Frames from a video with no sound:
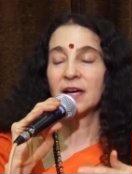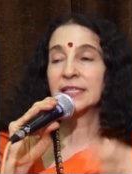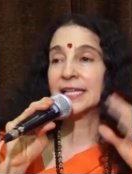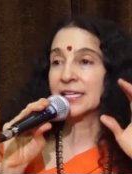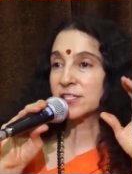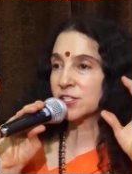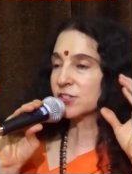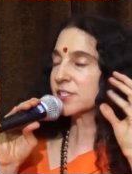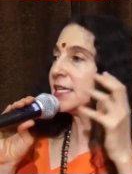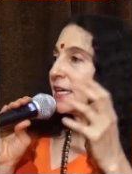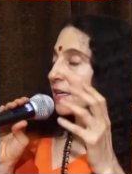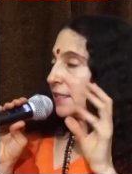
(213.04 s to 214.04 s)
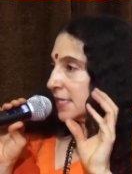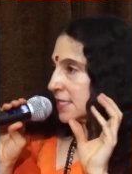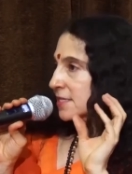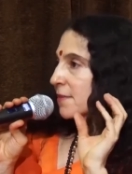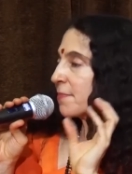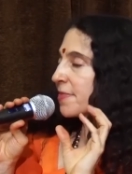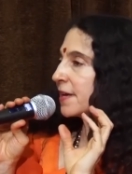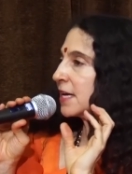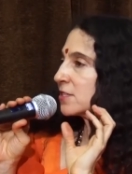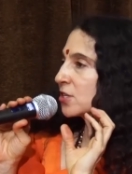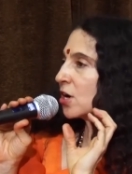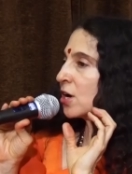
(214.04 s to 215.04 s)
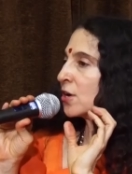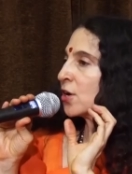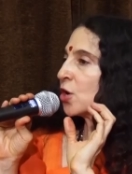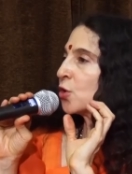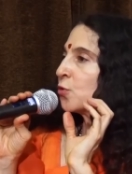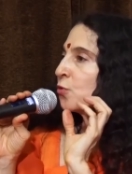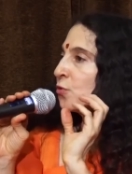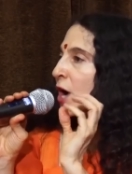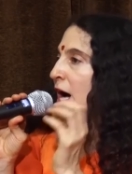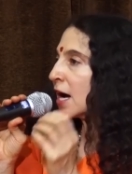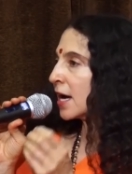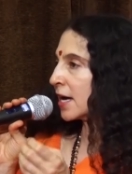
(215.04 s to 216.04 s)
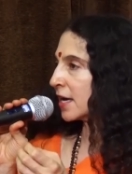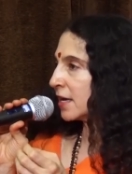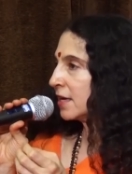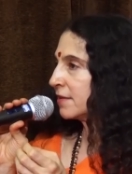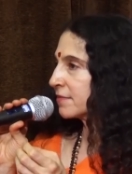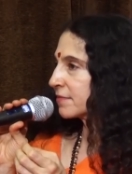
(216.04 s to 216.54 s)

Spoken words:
Unless they're sick, unless something has gone awry.